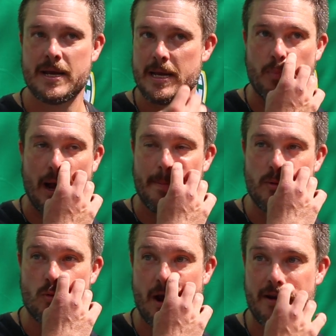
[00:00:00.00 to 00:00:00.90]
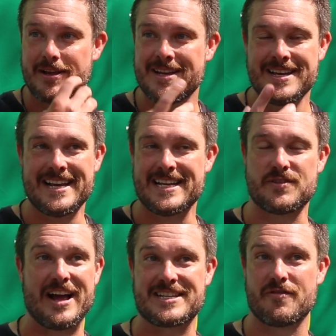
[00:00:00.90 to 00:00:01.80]
He probably would run a, as
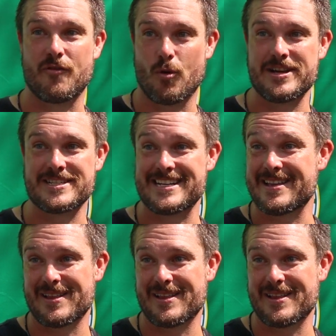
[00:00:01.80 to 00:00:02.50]
fast a forty as any,